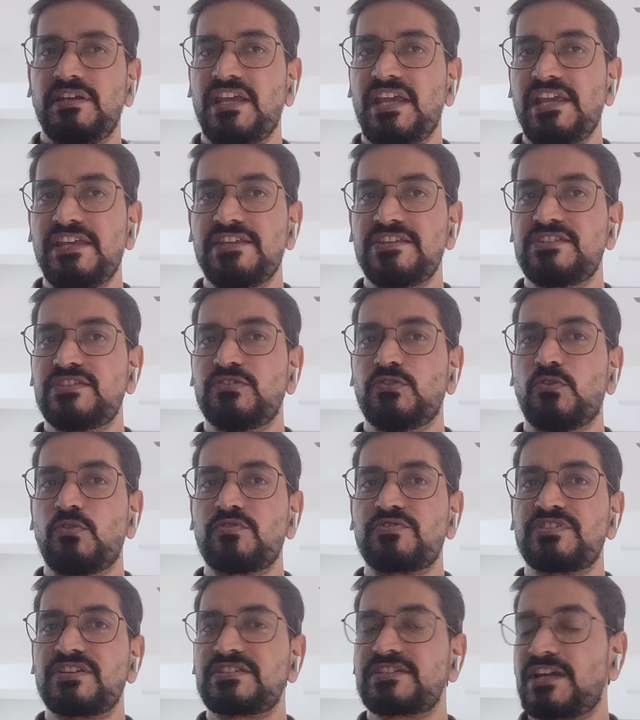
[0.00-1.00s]
AI is
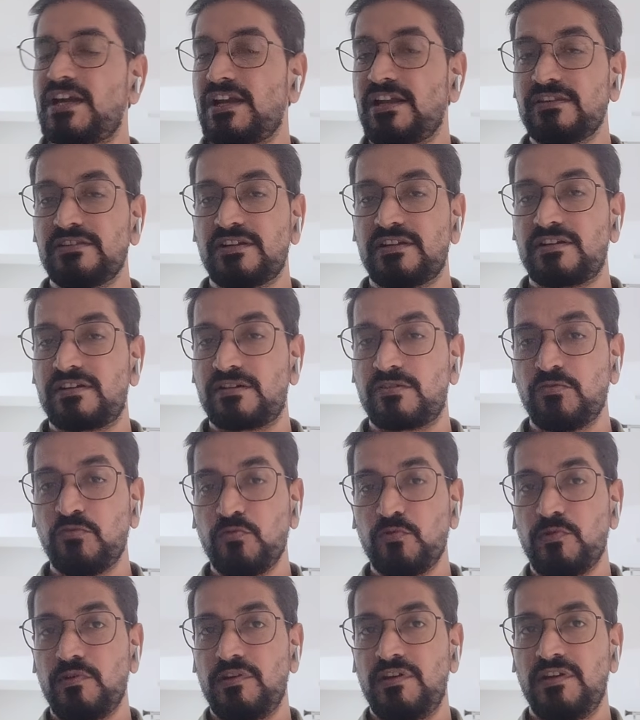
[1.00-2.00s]
not just another
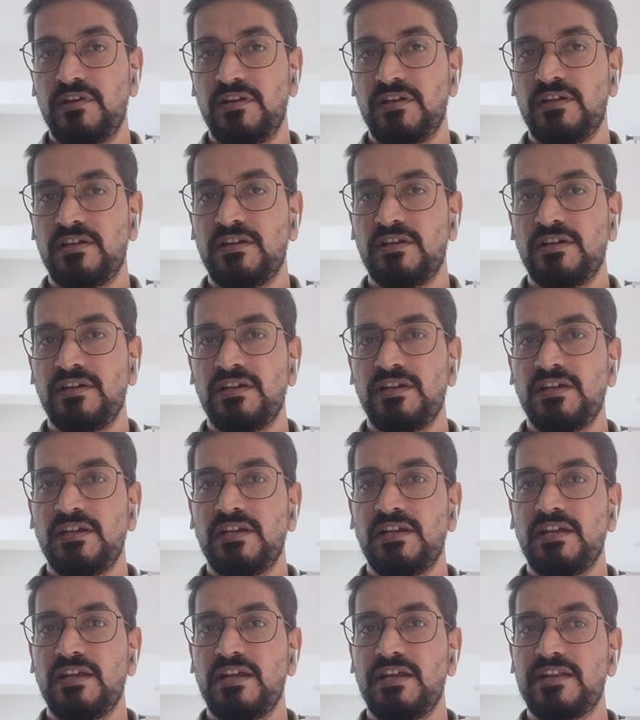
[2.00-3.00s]
tool,
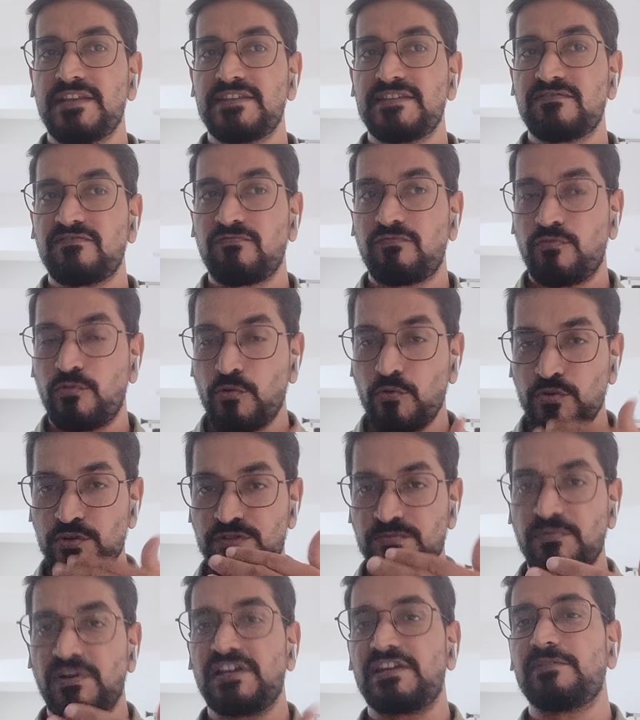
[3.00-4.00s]
it is a
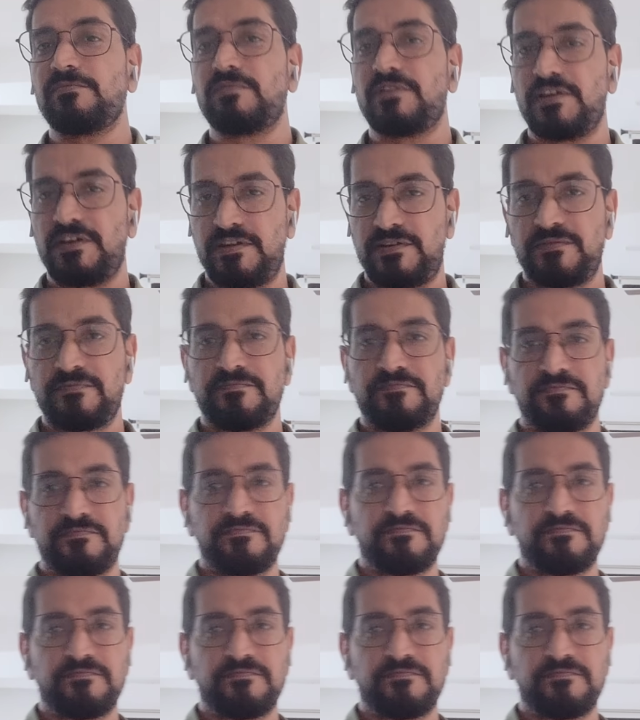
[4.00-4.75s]
force multiplier